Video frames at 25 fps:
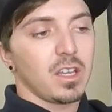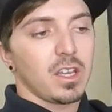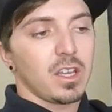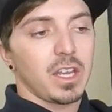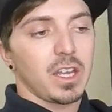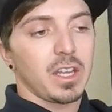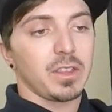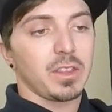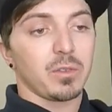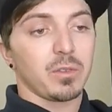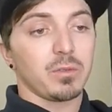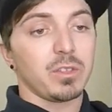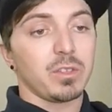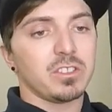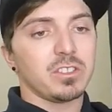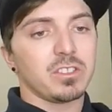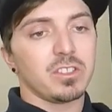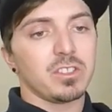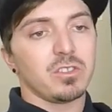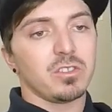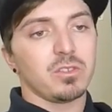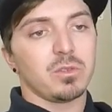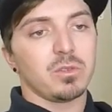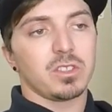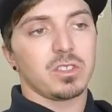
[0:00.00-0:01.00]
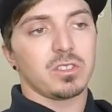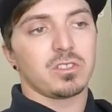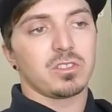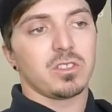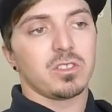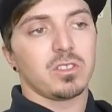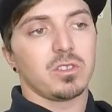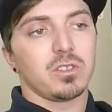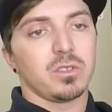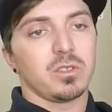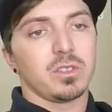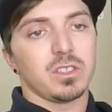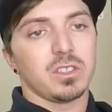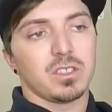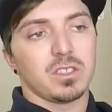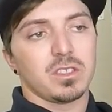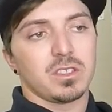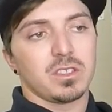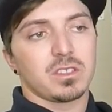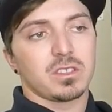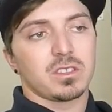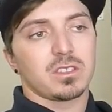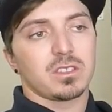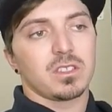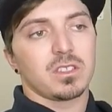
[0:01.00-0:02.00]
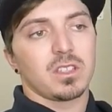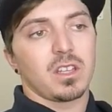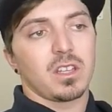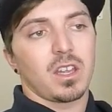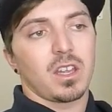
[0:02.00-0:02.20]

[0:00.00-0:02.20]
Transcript: And the reason doing so is